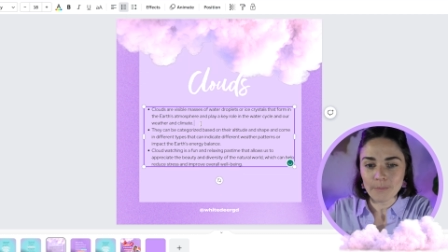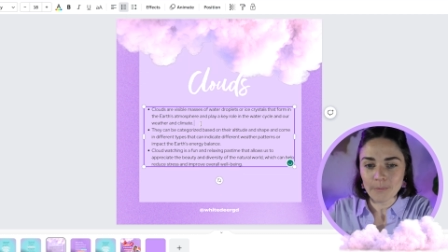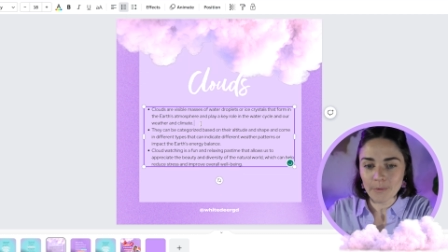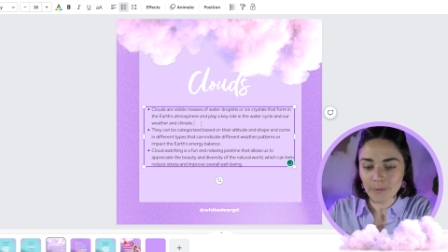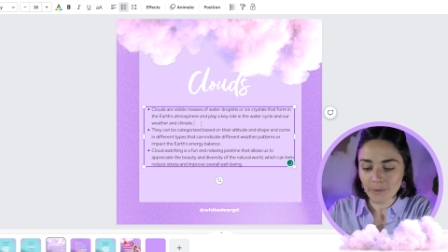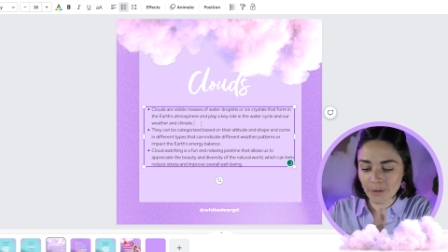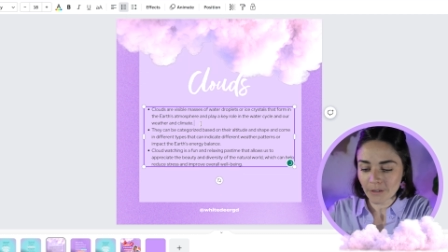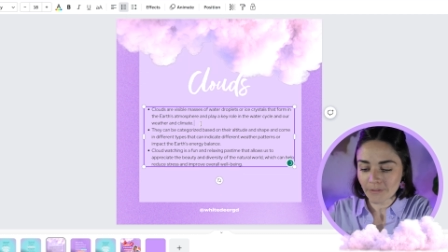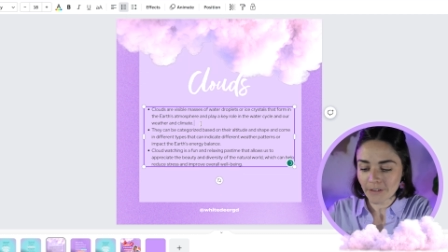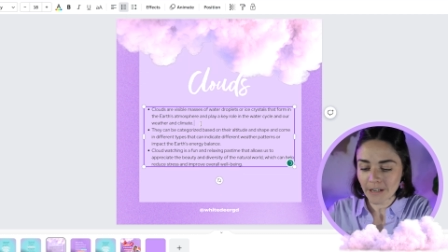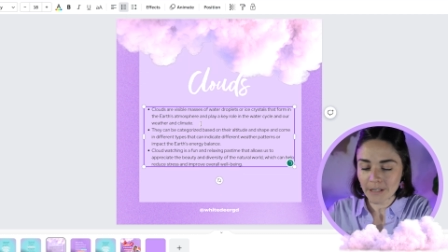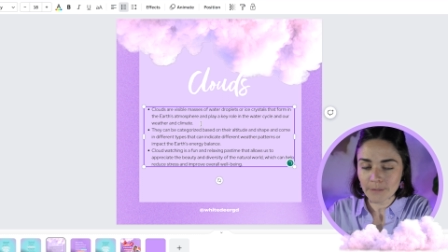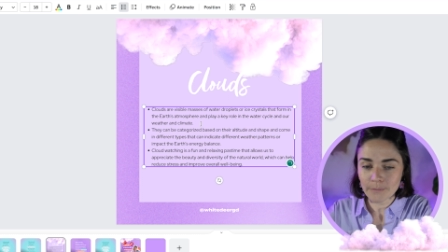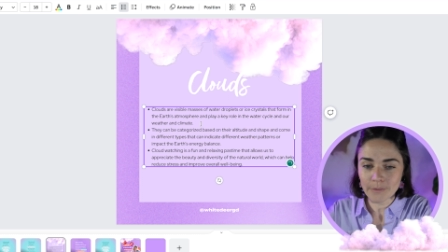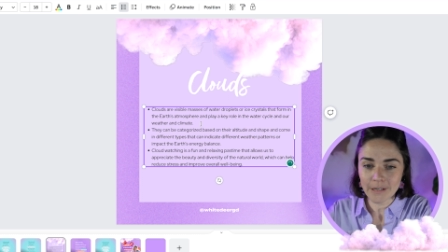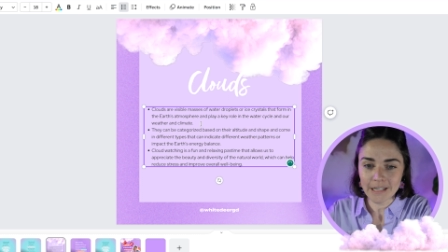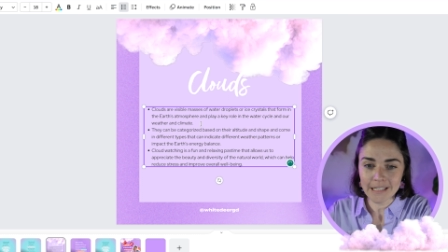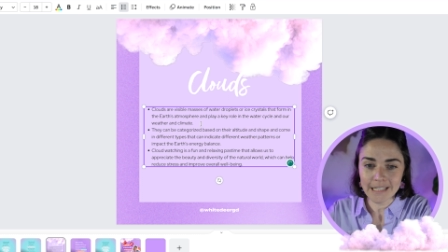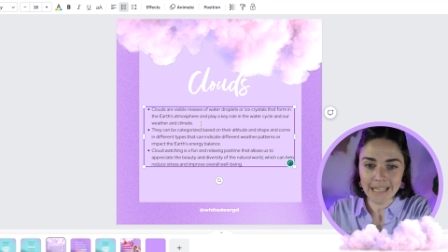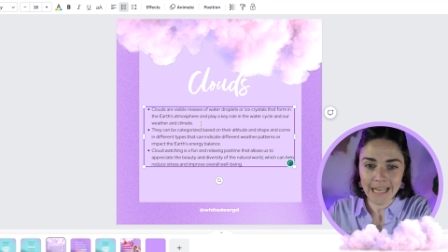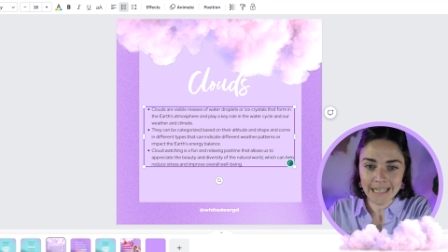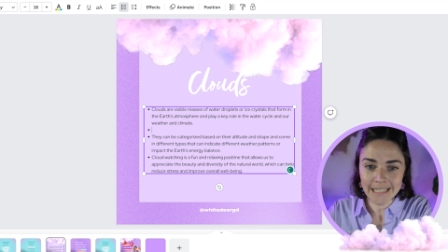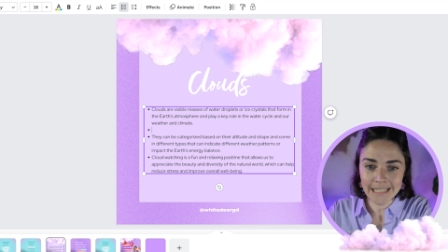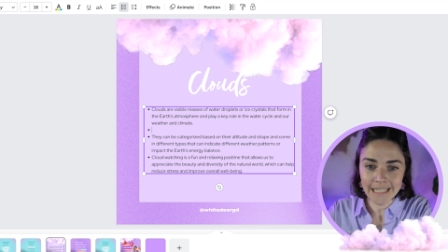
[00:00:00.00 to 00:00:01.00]
But if I
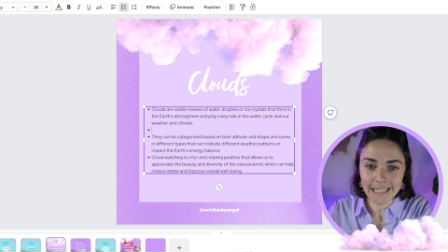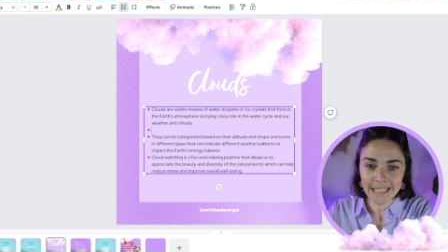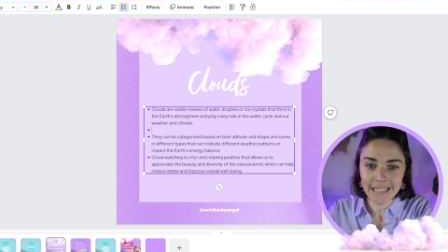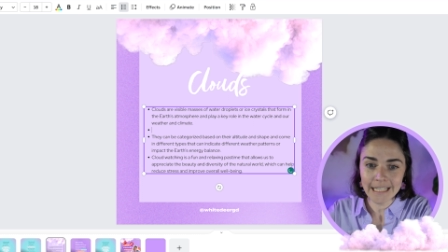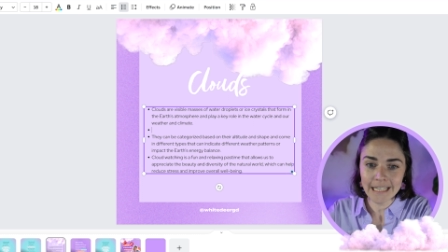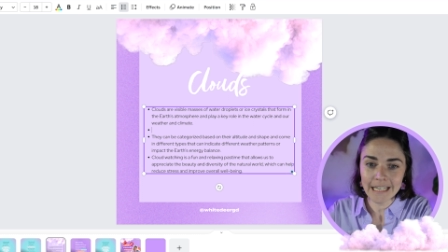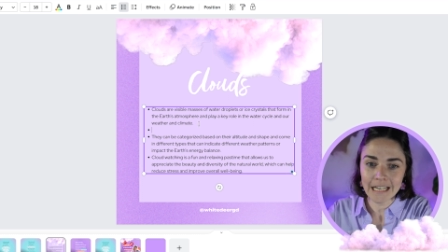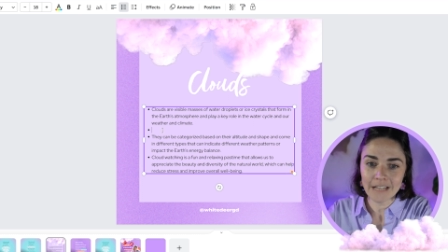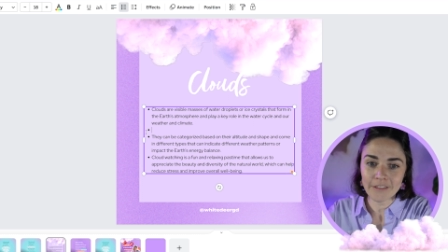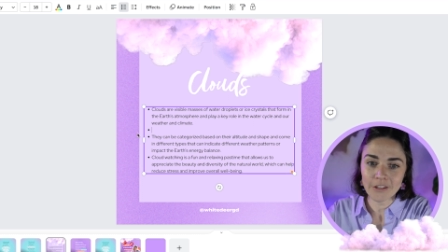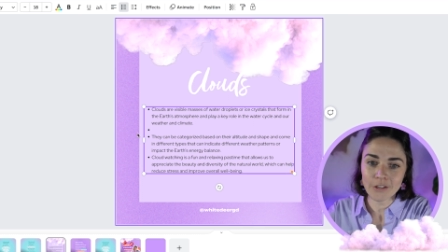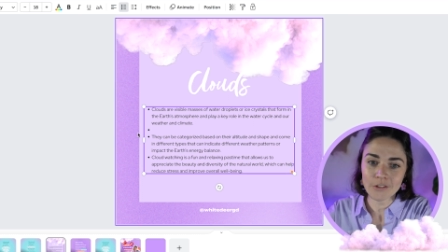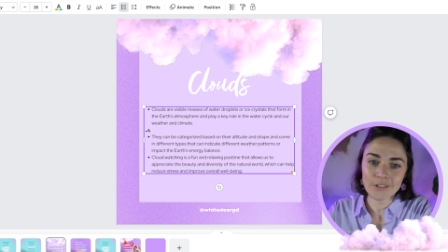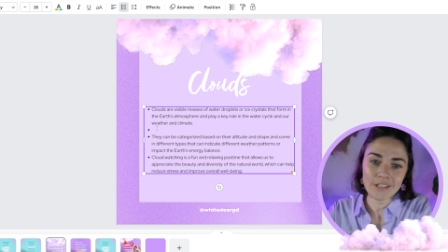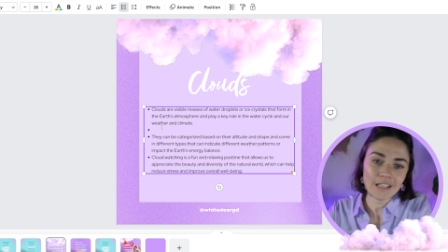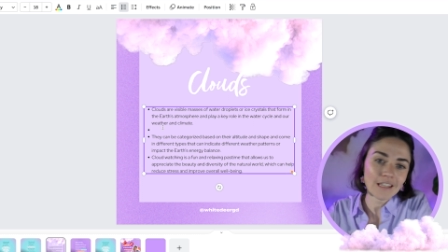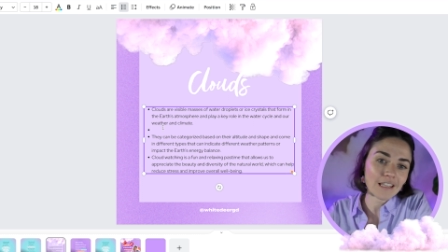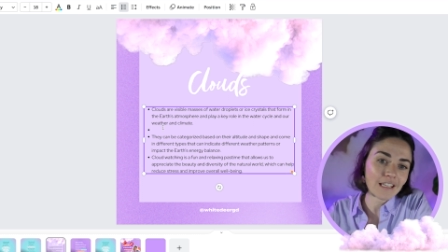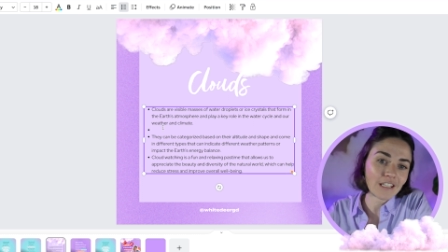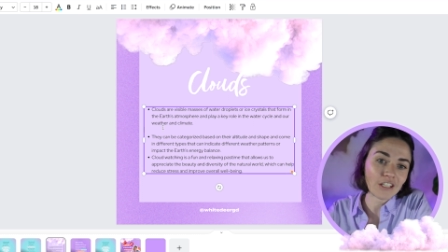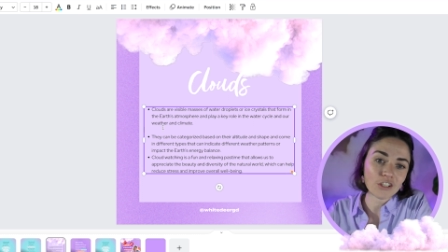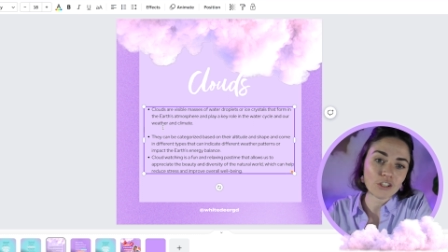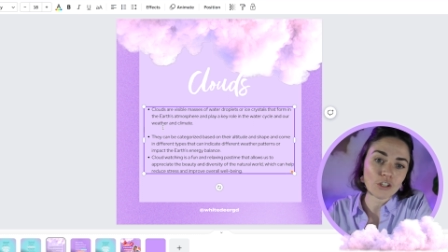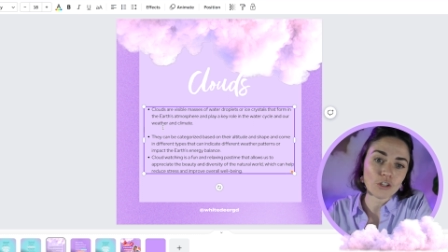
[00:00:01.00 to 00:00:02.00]
press enter here, then you'll see
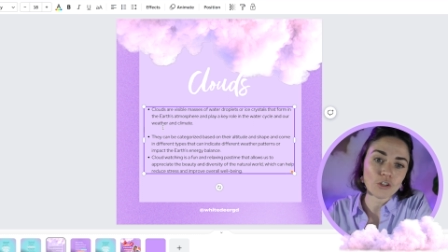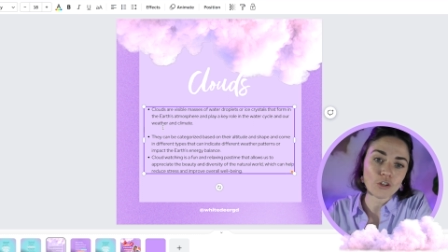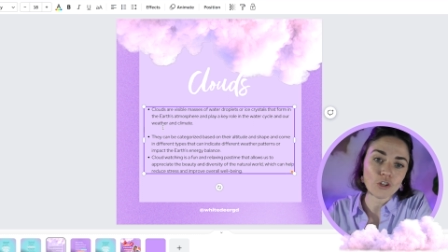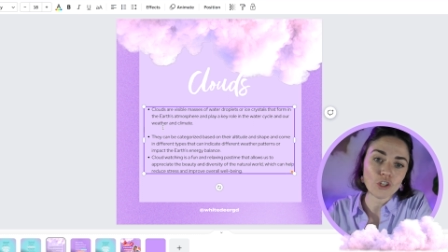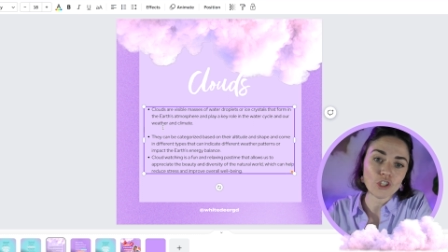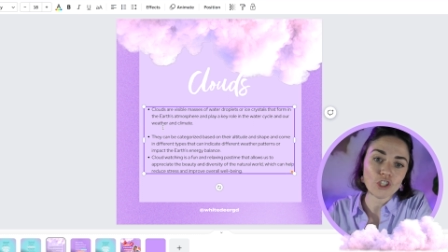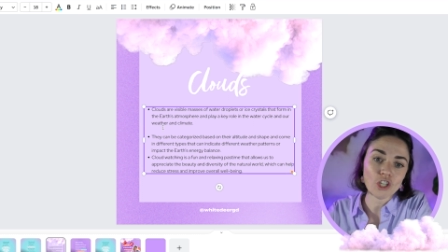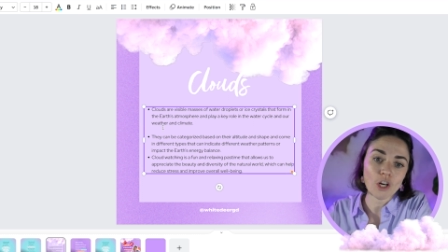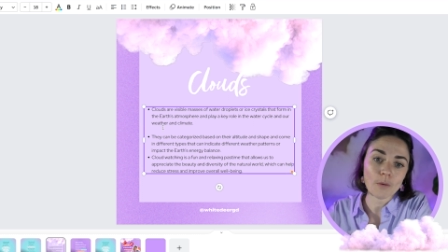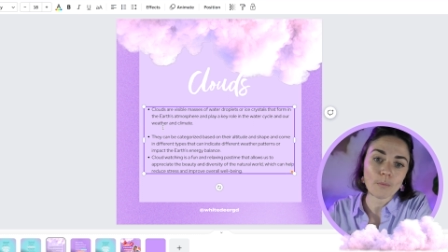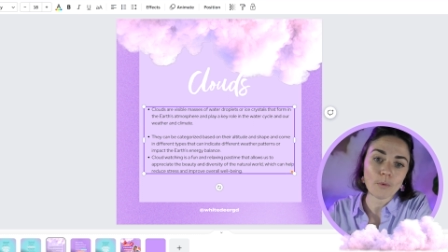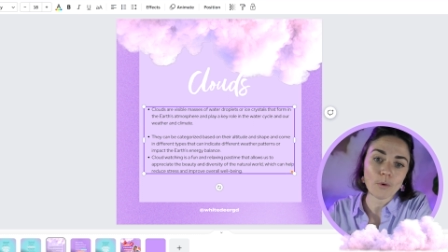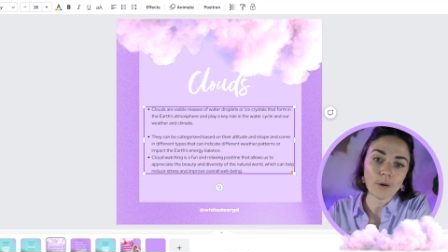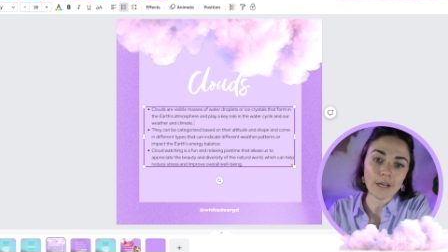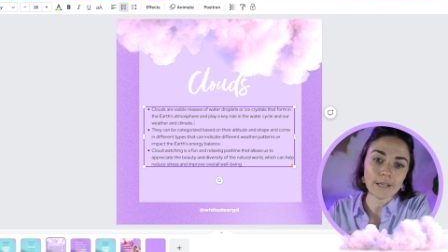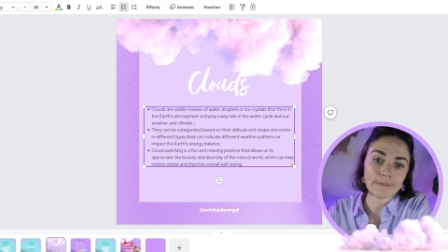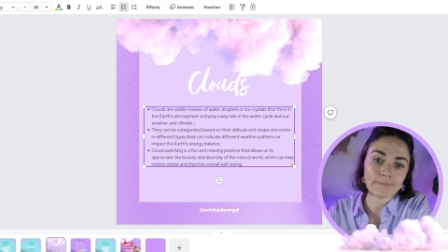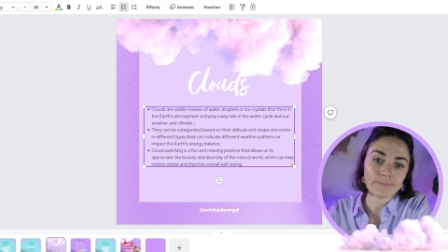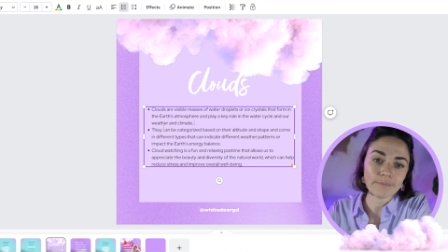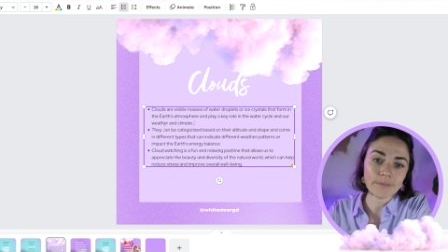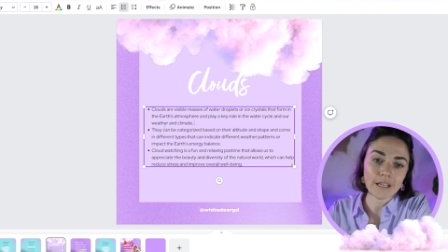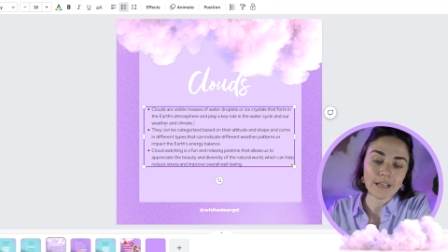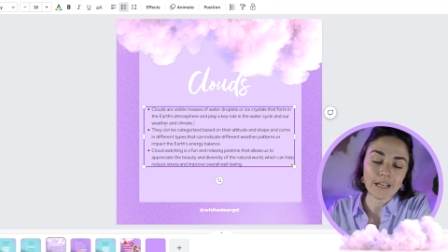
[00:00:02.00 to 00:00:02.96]
there's just a new dot point,